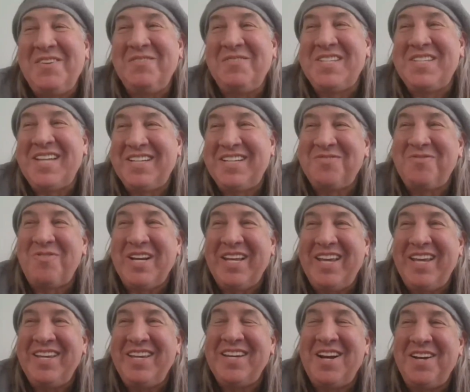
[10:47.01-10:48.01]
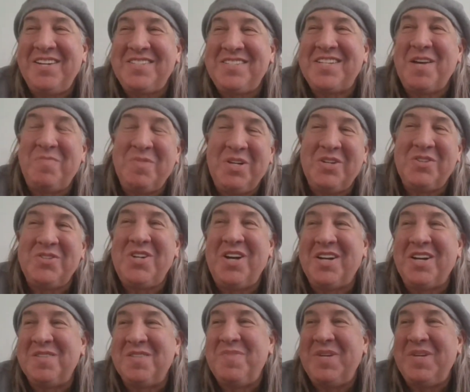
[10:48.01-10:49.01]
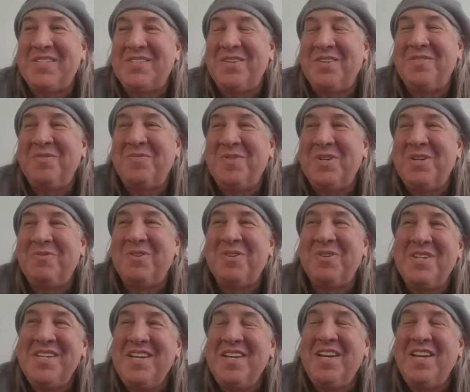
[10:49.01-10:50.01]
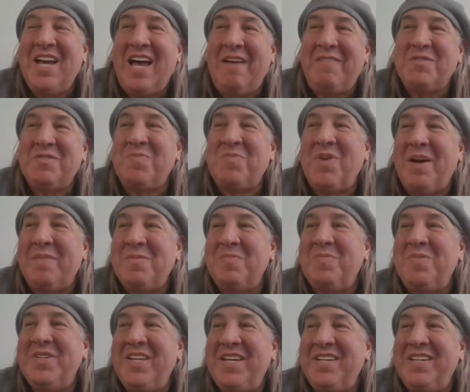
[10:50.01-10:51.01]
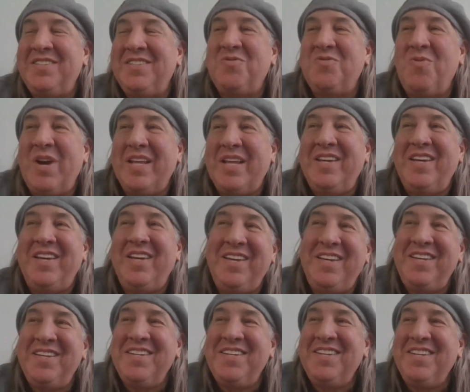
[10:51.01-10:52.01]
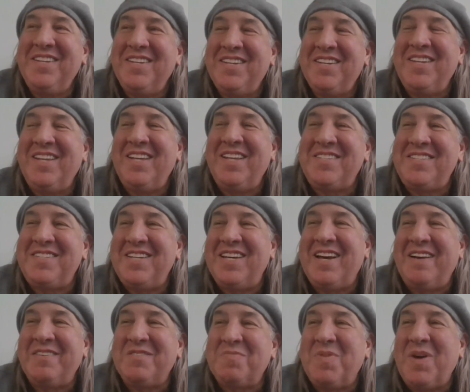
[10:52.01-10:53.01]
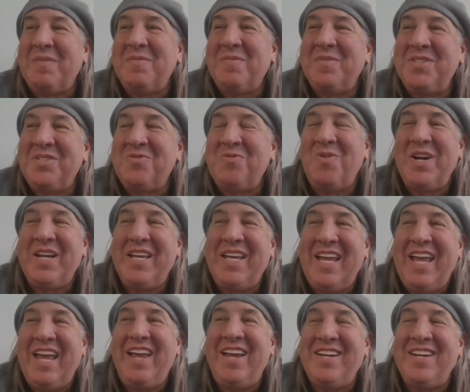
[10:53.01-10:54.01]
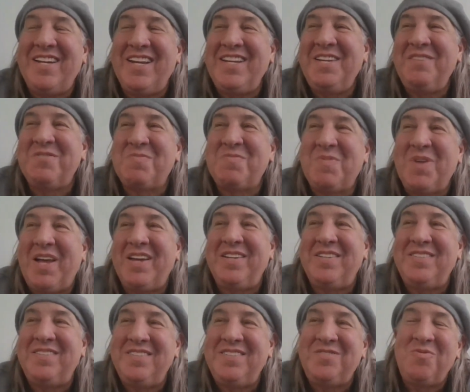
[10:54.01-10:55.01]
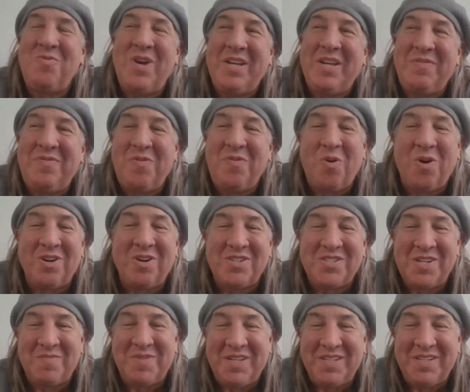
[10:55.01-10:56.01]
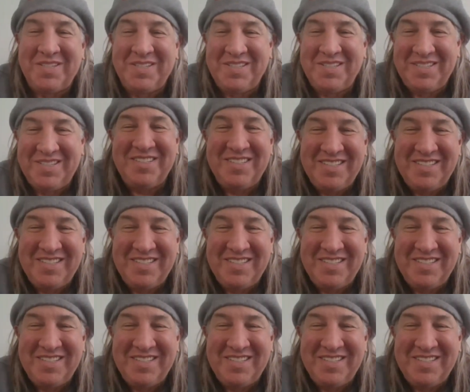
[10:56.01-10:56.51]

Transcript: he was like 20 you know he's a couple years younger than me so we were i was probably 20 let's see i was probably 28 and he was probably 24 or something wow